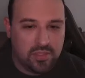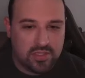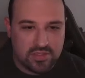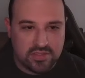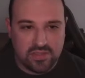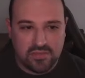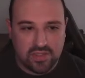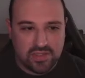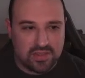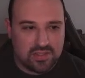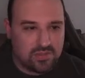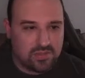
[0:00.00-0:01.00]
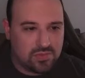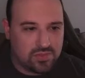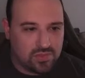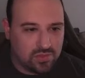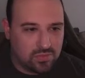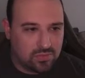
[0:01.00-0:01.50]
Because stuff like this was
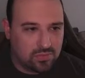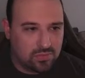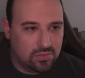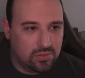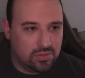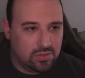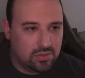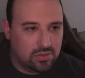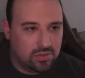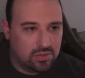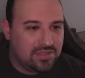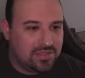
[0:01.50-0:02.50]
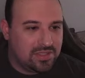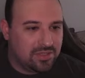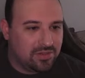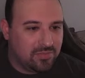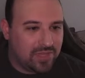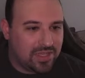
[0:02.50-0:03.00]
so cool.
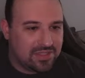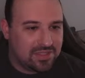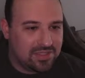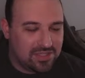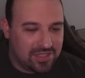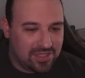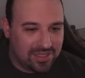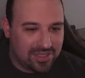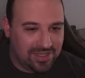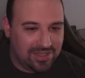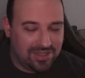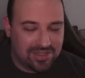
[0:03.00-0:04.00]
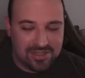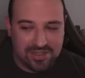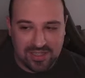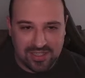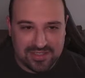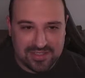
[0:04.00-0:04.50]
Secret message hidden,
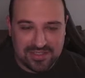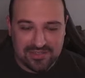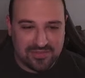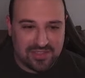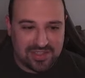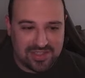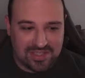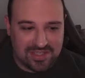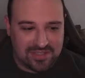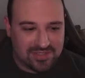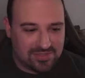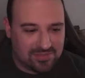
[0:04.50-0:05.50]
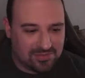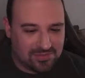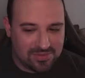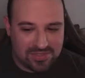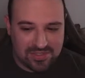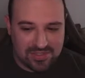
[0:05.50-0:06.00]
like stuff like this
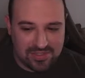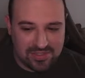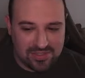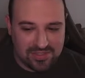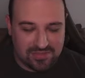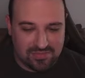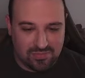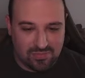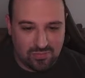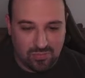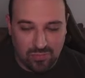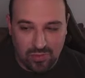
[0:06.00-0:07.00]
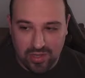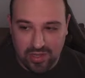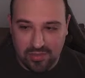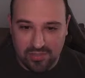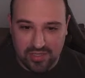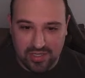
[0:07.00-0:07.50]
was just what
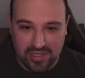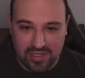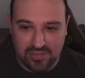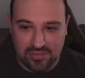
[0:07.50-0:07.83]
I played